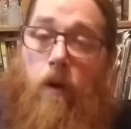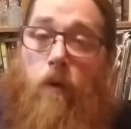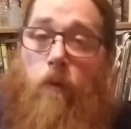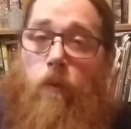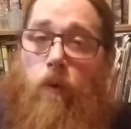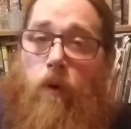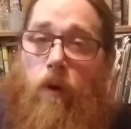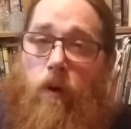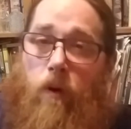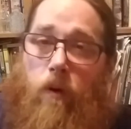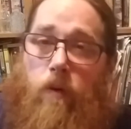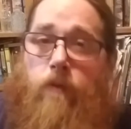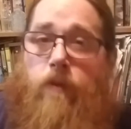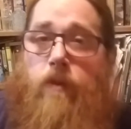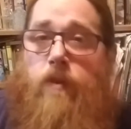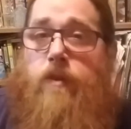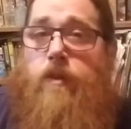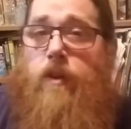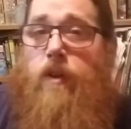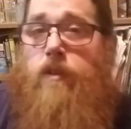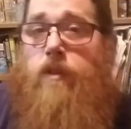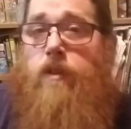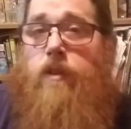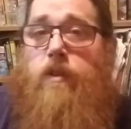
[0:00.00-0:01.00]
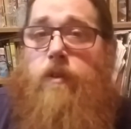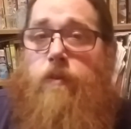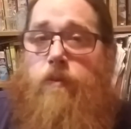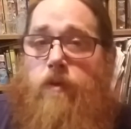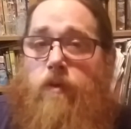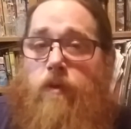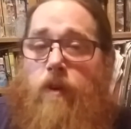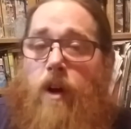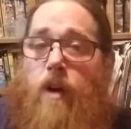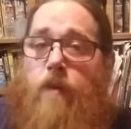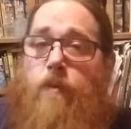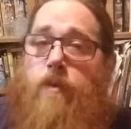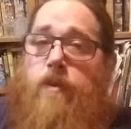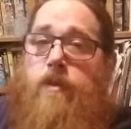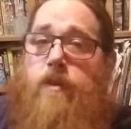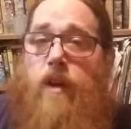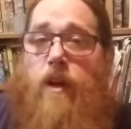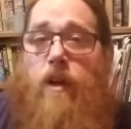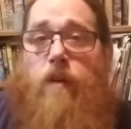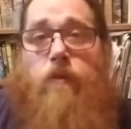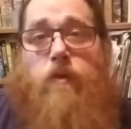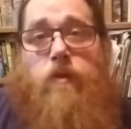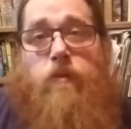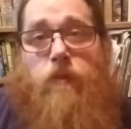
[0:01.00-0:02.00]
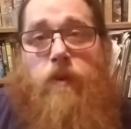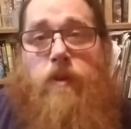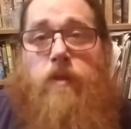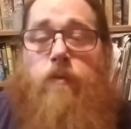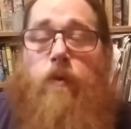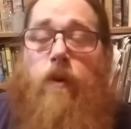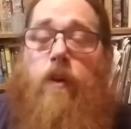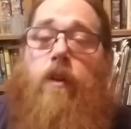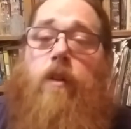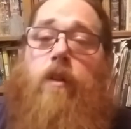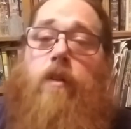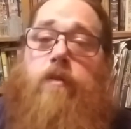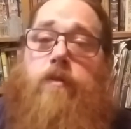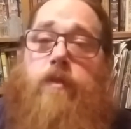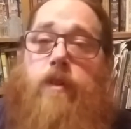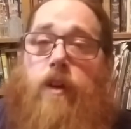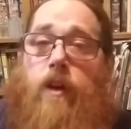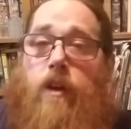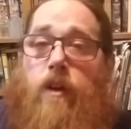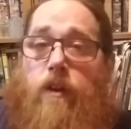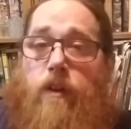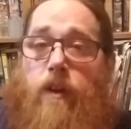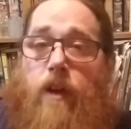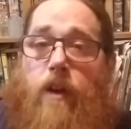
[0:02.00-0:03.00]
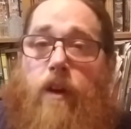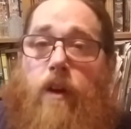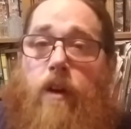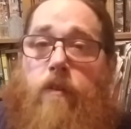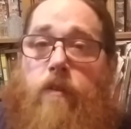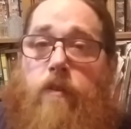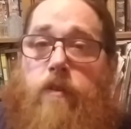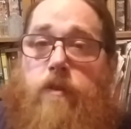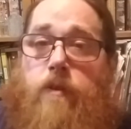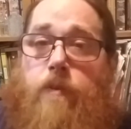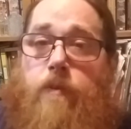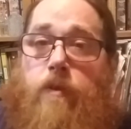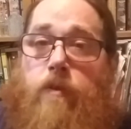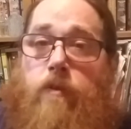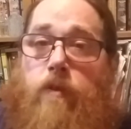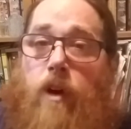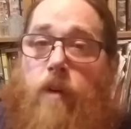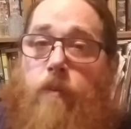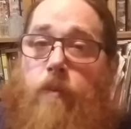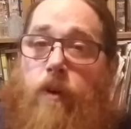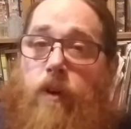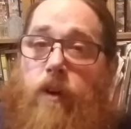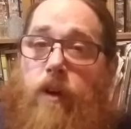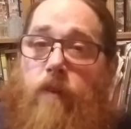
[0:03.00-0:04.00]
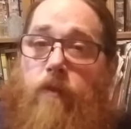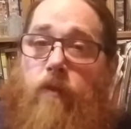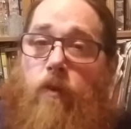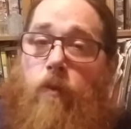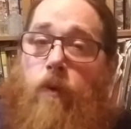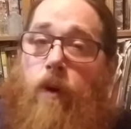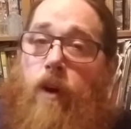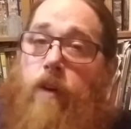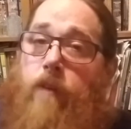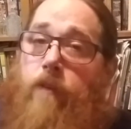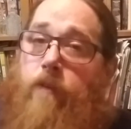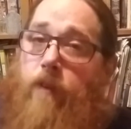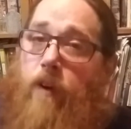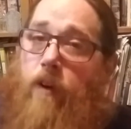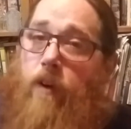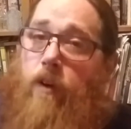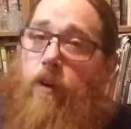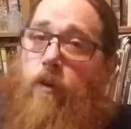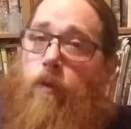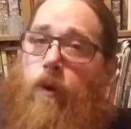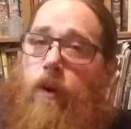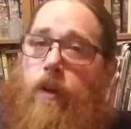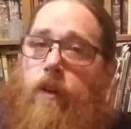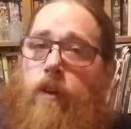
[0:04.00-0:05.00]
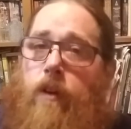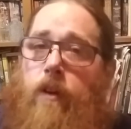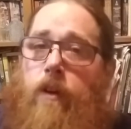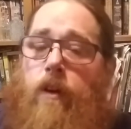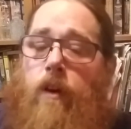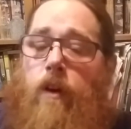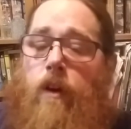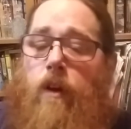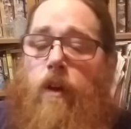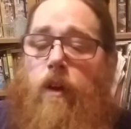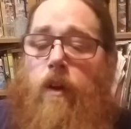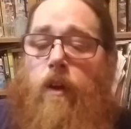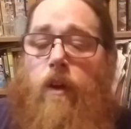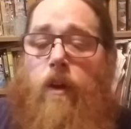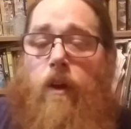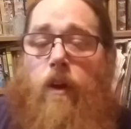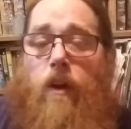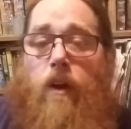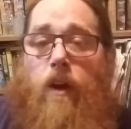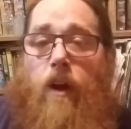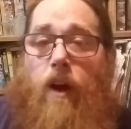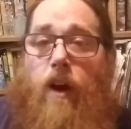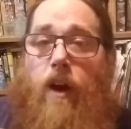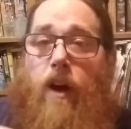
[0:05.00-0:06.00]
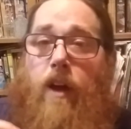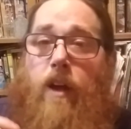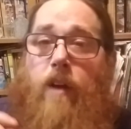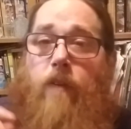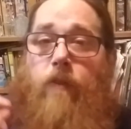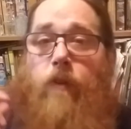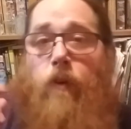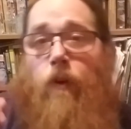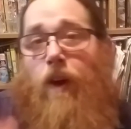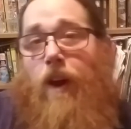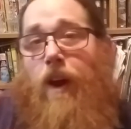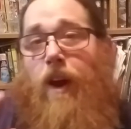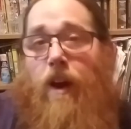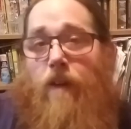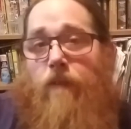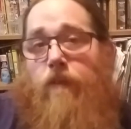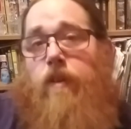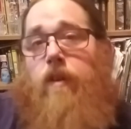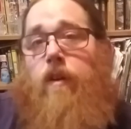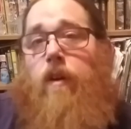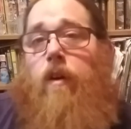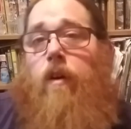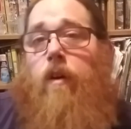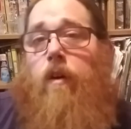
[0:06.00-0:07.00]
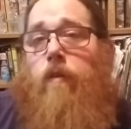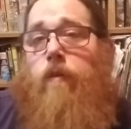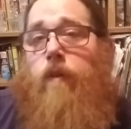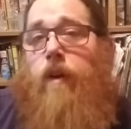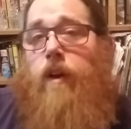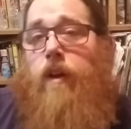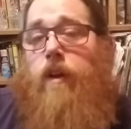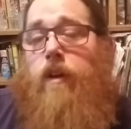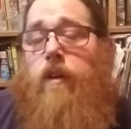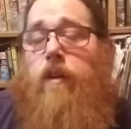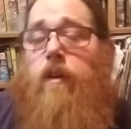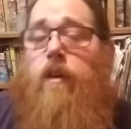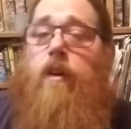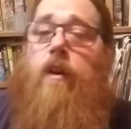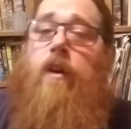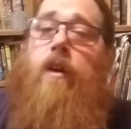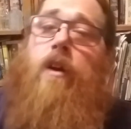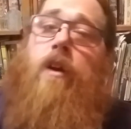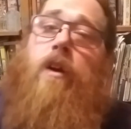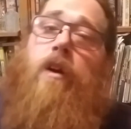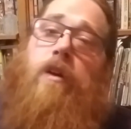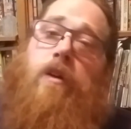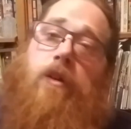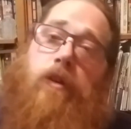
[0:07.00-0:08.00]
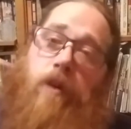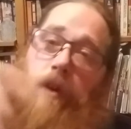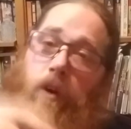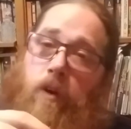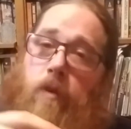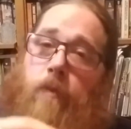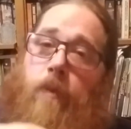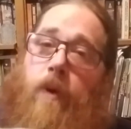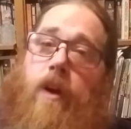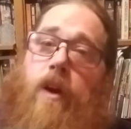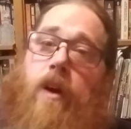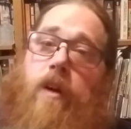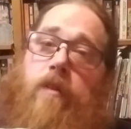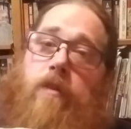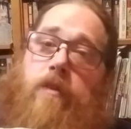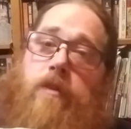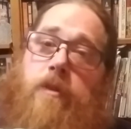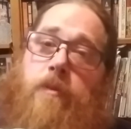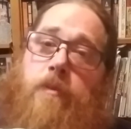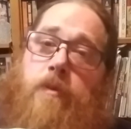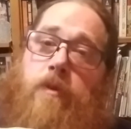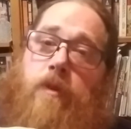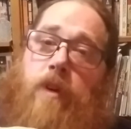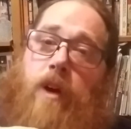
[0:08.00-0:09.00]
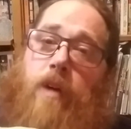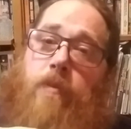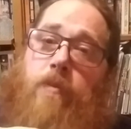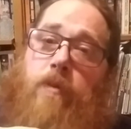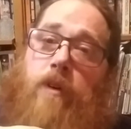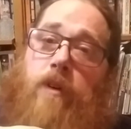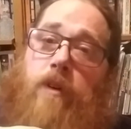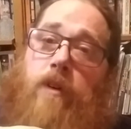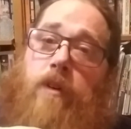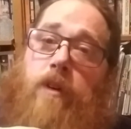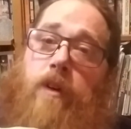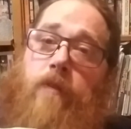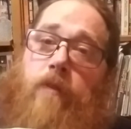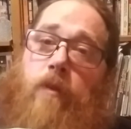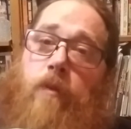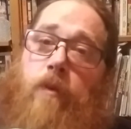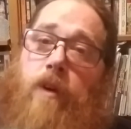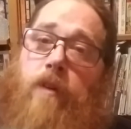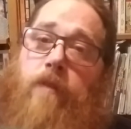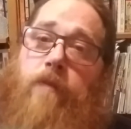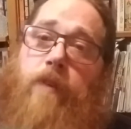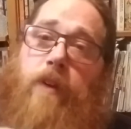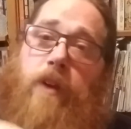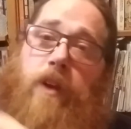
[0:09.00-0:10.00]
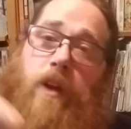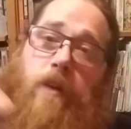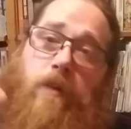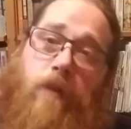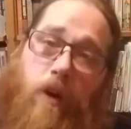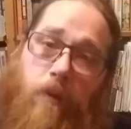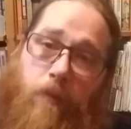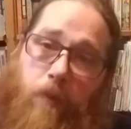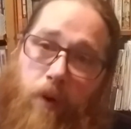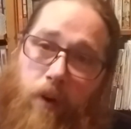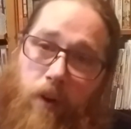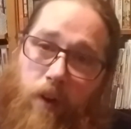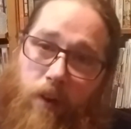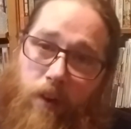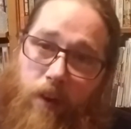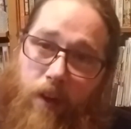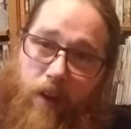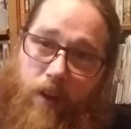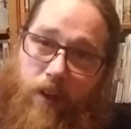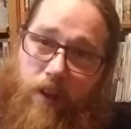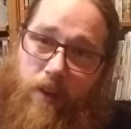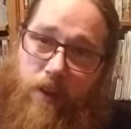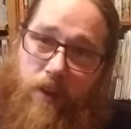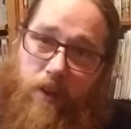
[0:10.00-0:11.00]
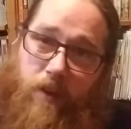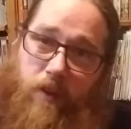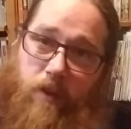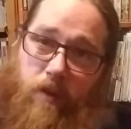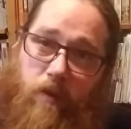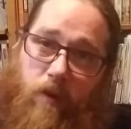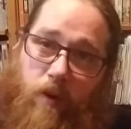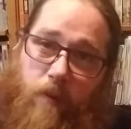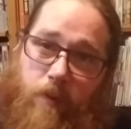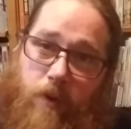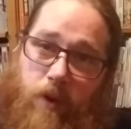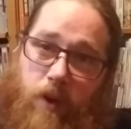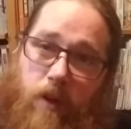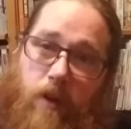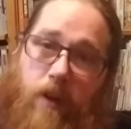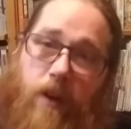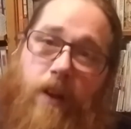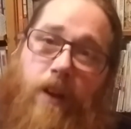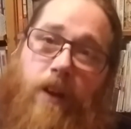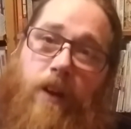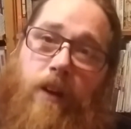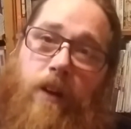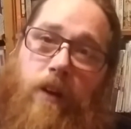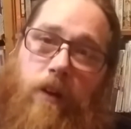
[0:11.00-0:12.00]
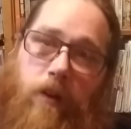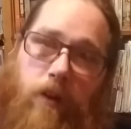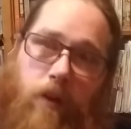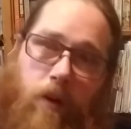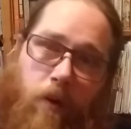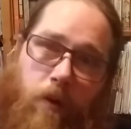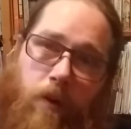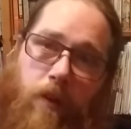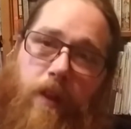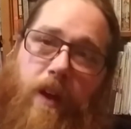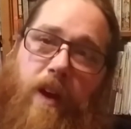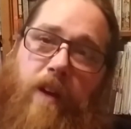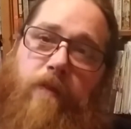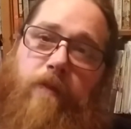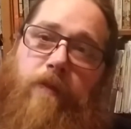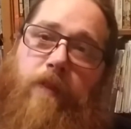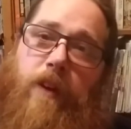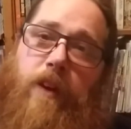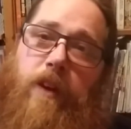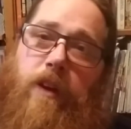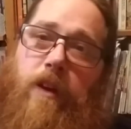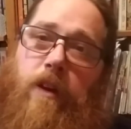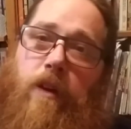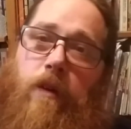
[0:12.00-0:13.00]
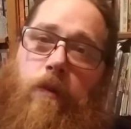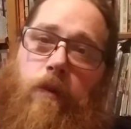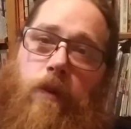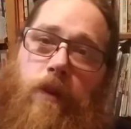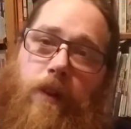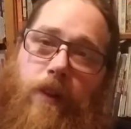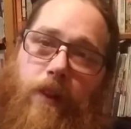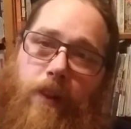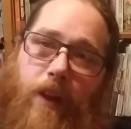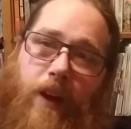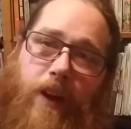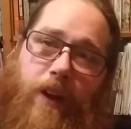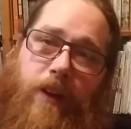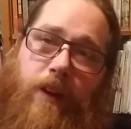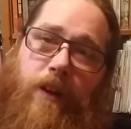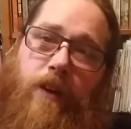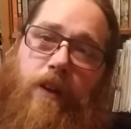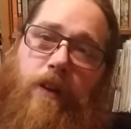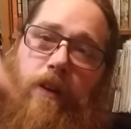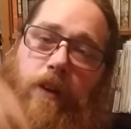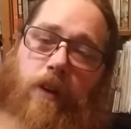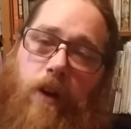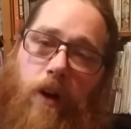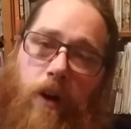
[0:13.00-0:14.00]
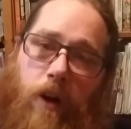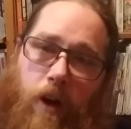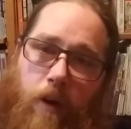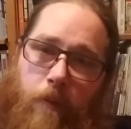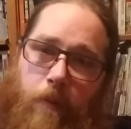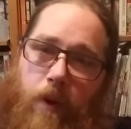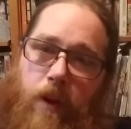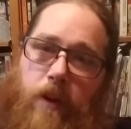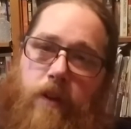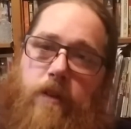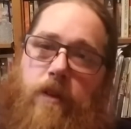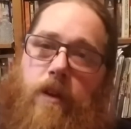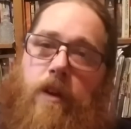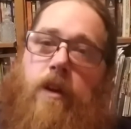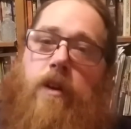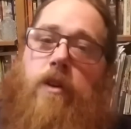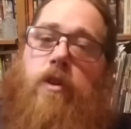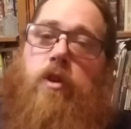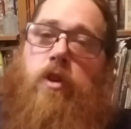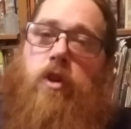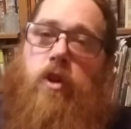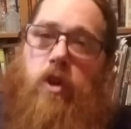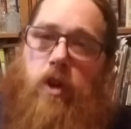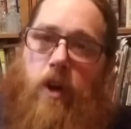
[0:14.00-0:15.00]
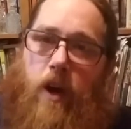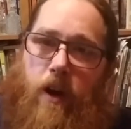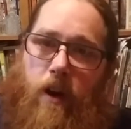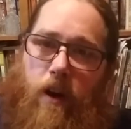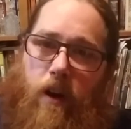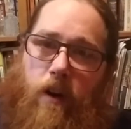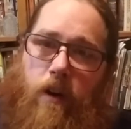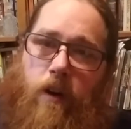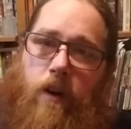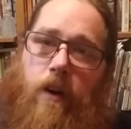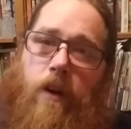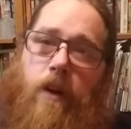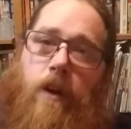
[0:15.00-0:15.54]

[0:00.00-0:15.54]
We're over 60 subscribers now, which means we're closing in on that 100 subscriber giveaway very quickly. If you haven't already, go to my 100 subscriber giveaway video. I'll put a link in the description. Go to that video, like, comment, share,